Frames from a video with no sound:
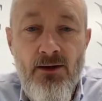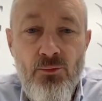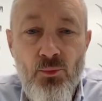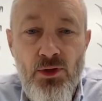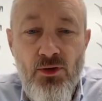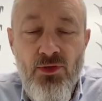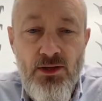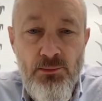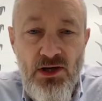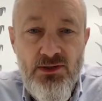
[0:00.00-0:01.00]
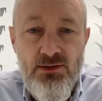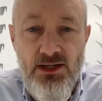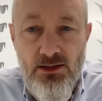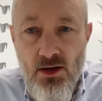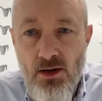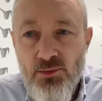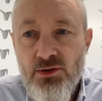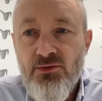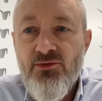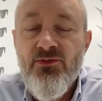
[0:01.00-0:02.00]
when you think about
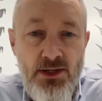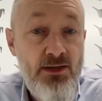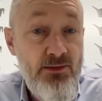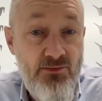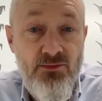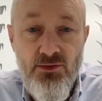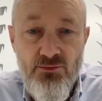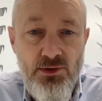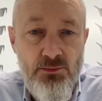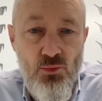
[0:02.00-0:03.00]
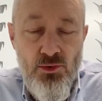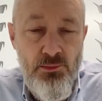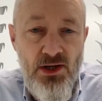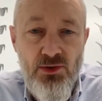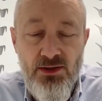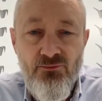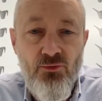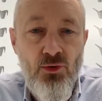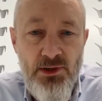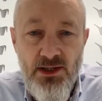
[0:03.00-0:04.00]
e-commerce, it's really more about
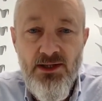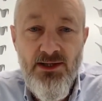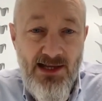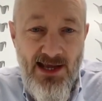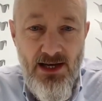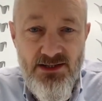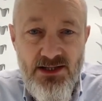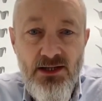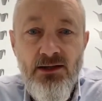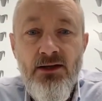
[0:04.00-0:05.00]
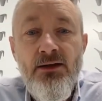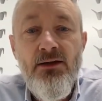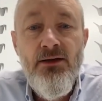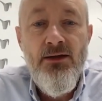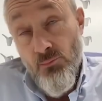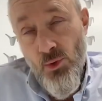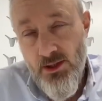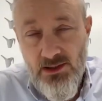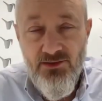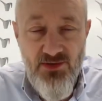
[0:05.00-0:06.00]
informing and engaging, or
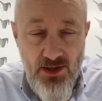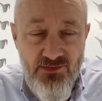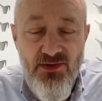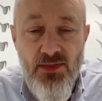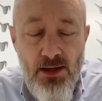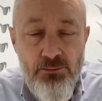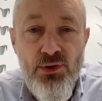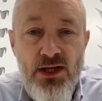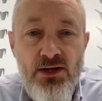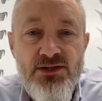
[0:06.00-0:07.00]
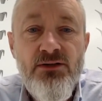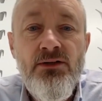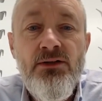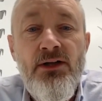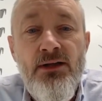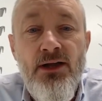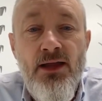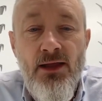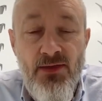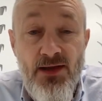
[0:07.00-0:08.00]
at least I see that potential,
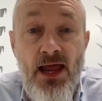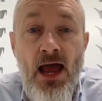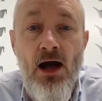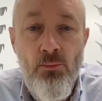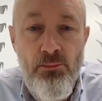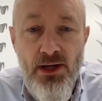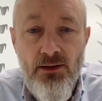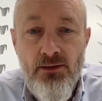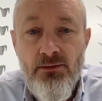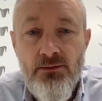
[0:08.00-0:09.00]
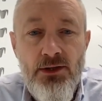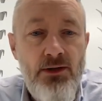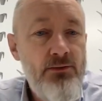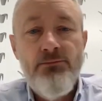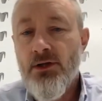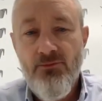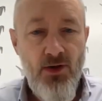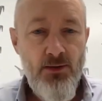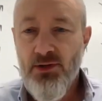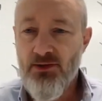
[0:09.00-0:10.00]
and then helping. A lot of
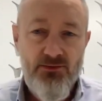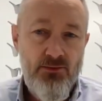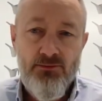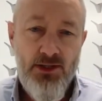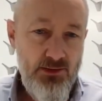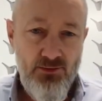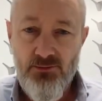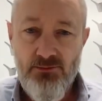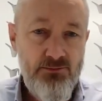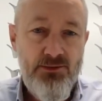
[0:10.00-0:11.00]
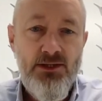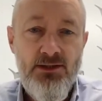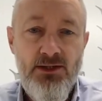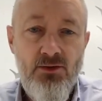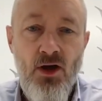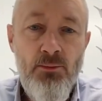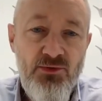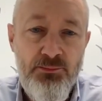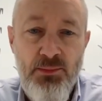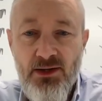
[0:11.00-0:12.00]
companies already do, right, in the e-commerce
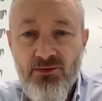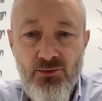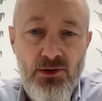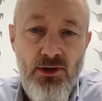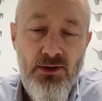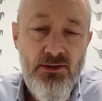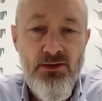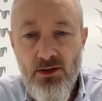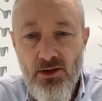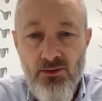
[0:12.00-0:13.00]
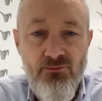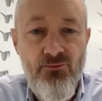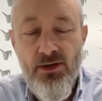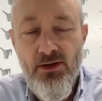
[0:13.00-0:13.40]
space, do a lot of